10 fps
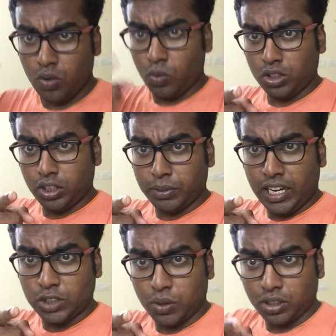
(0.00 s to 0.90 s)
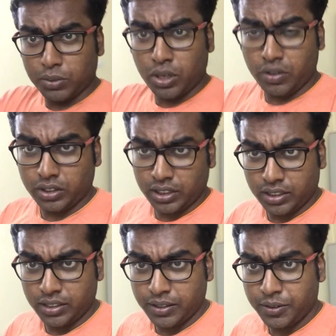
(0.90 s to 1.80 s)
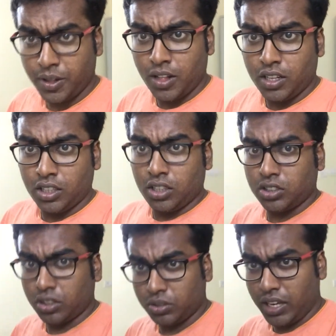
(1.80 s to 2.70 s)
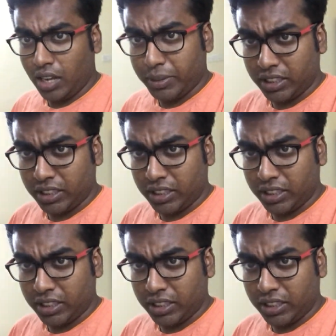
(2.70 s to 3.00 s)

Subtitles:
What's up guys, welcome to everything. So today I'll be